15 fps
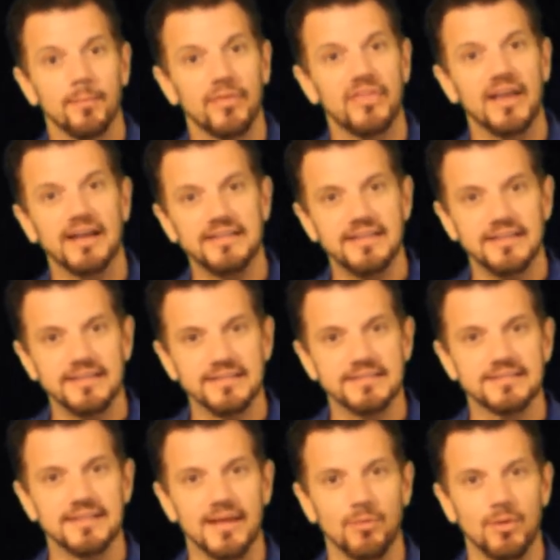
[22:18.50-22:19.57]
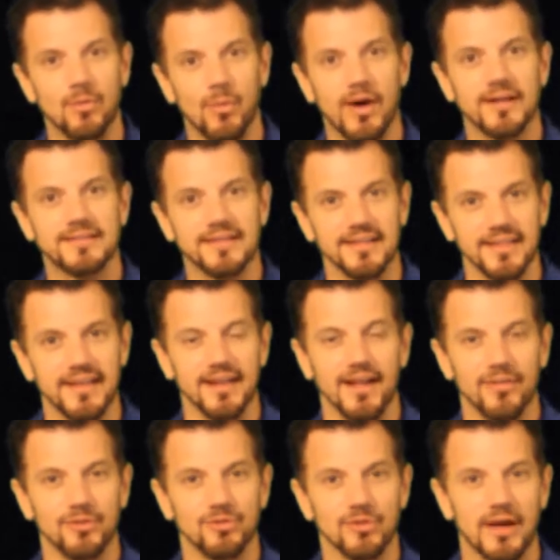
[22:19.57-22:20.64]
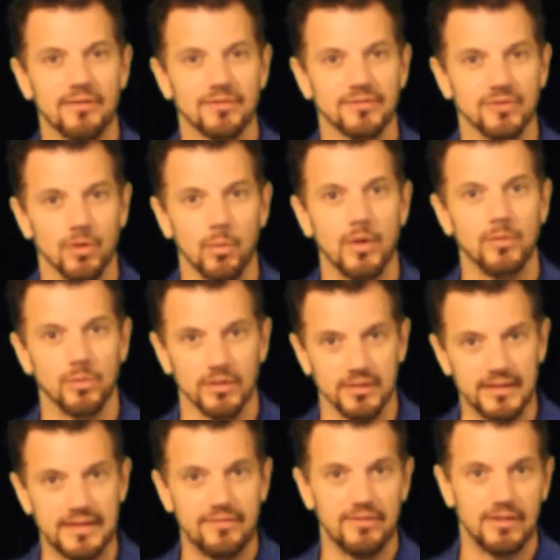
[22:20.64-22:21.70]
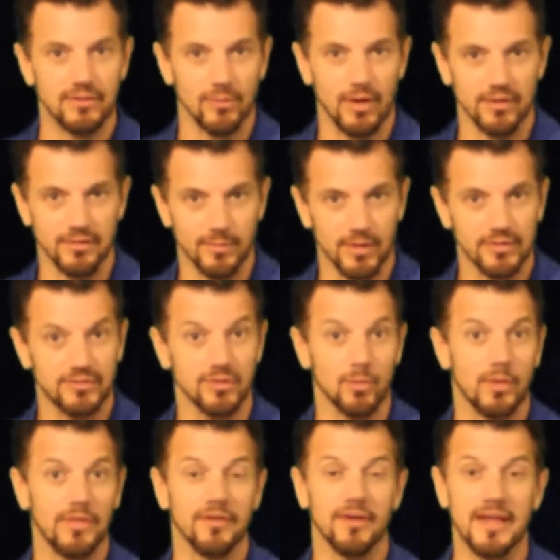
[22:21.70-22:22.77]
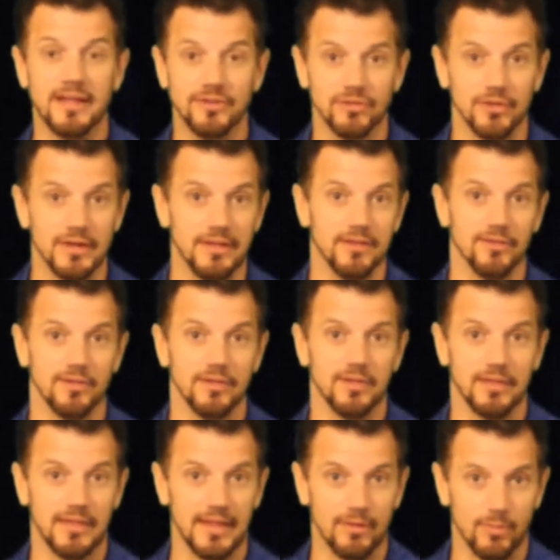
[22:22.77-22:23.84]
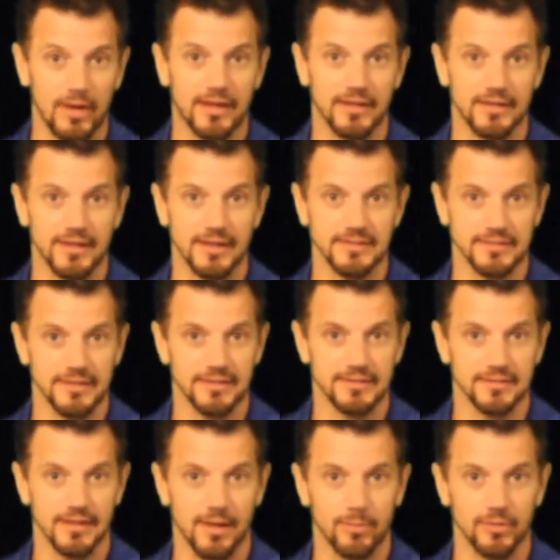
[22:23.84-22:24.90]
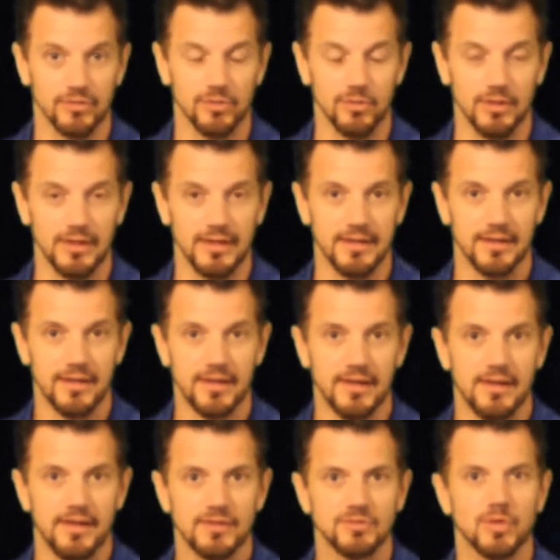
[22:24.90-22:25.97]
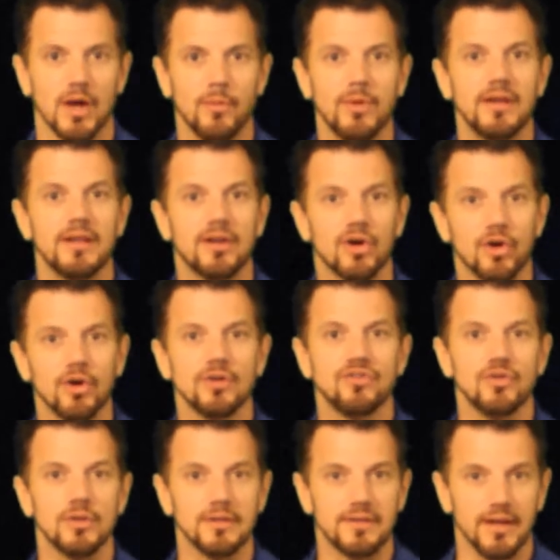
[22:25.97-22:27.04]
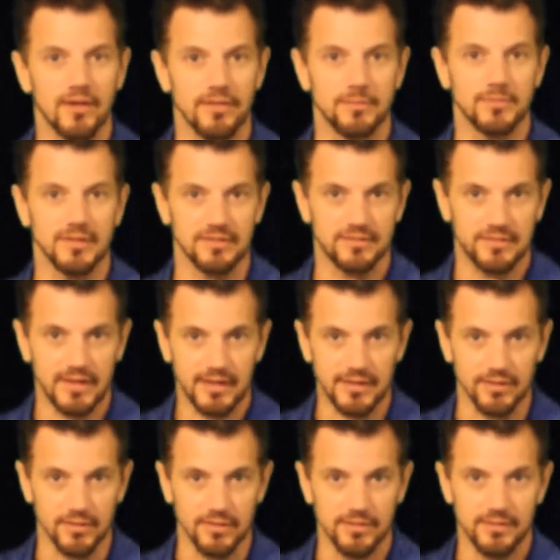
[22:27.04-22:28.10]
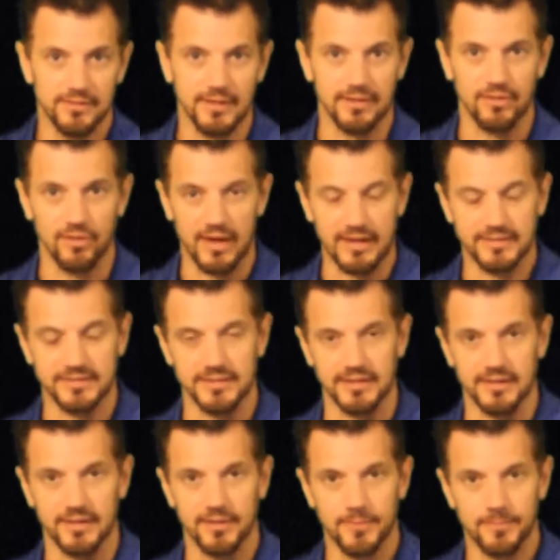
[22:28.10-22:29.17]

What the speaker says: But the idea is that we want to let other drivers know when we're leaving the roundabout. So when they're entering, they recognize that it's an opportunity. So I would encourage you to tell them to signal that they're exiting.